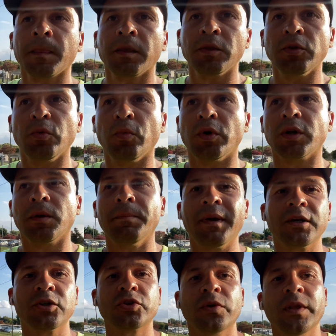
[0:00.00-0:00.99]
you wanna
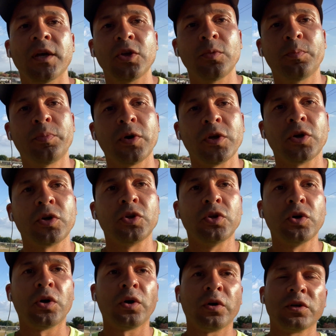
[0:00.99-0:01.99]
make sure that you put your
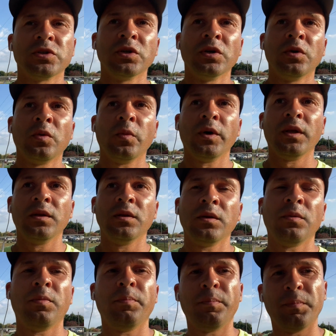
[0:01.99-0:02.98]
dogs with,
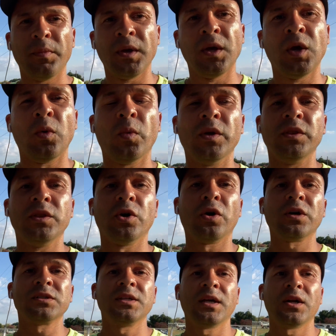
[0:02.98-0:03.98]
with
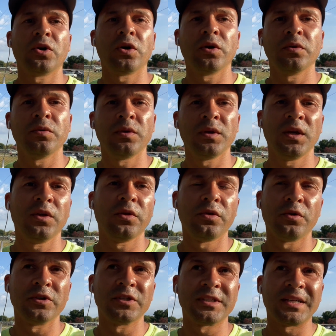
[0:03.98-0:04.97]
dogs that are either
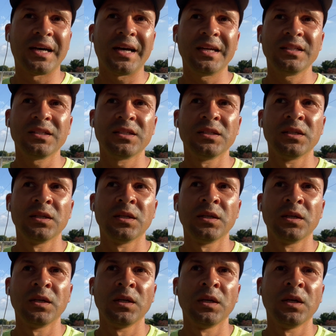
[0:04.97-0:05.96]
their size
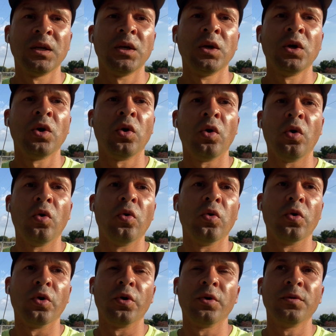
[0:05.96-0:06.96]

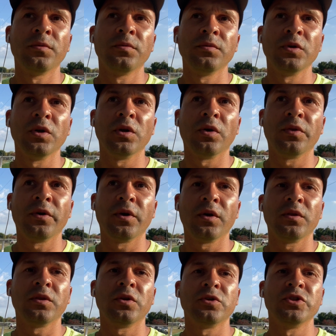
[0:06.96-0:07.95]
or you know they're
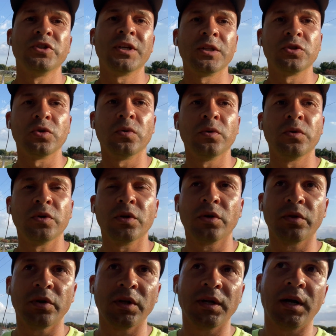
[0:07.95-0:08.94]
they're gentle you know
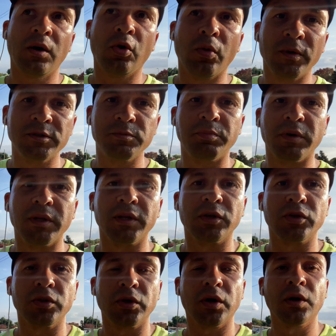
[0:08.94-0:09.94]
they're not always bullying
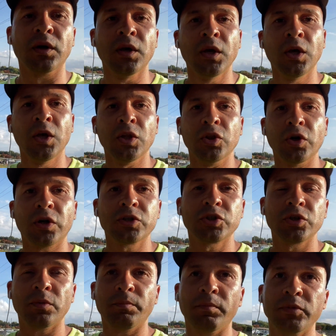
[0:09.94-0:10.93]
your dog dogs
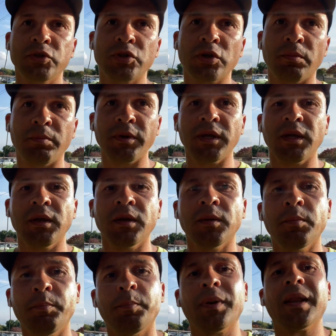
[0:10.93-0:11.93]
should should be
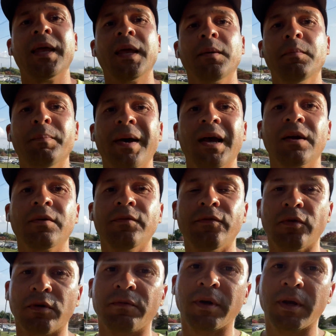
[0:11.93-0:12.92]
playing back and
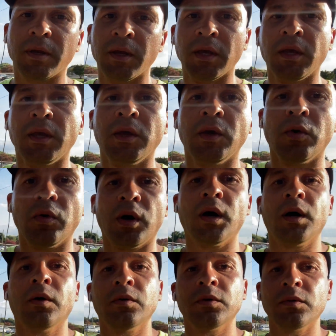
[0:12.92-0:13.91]
forth right
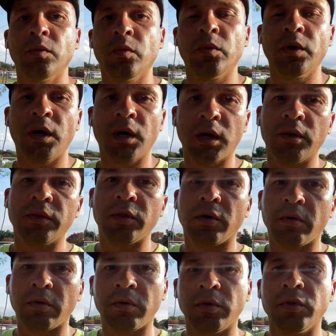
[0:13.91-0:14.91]
uh, uh,
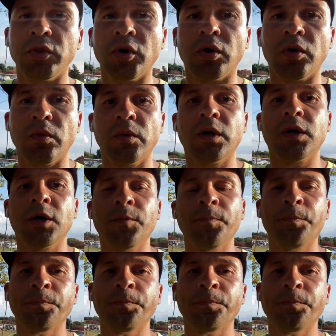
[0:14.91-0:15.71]
they'll they'll uh,